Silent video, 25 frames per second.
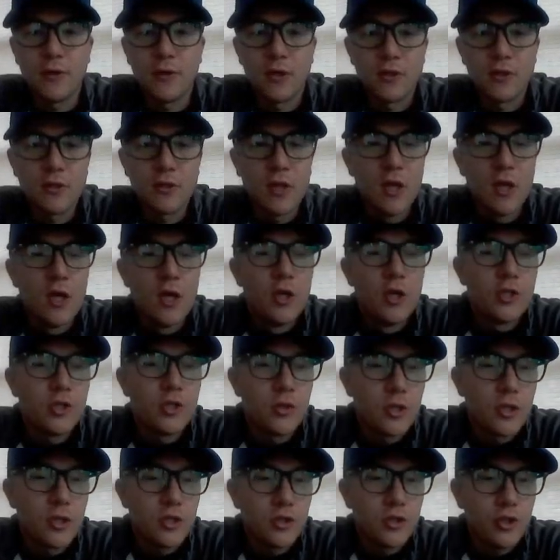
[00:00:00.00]
first.
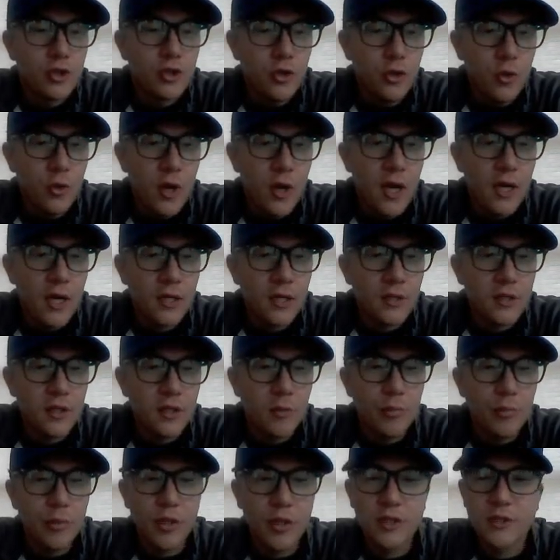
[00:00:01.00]
So this 2x
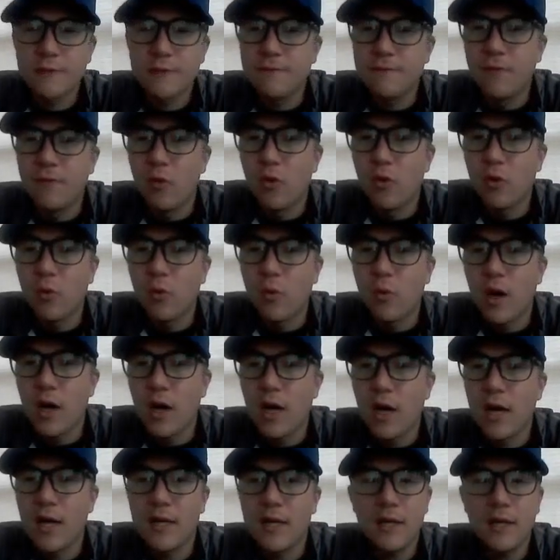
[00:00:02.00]
plus
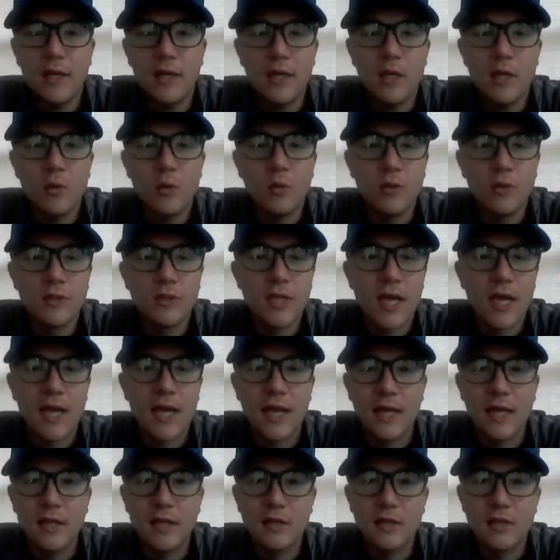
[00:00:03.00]
4y equals
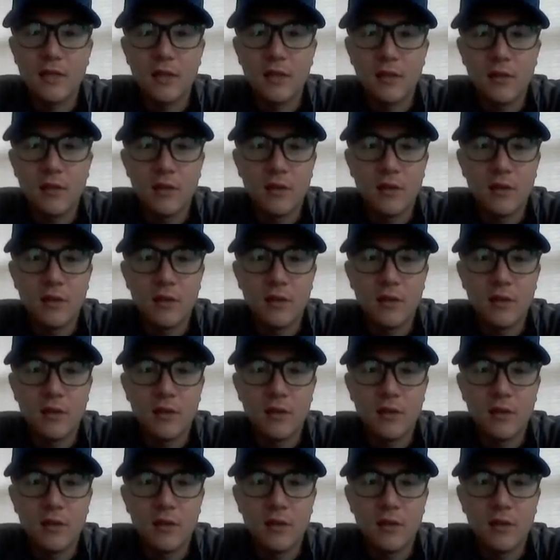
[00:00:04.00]
8,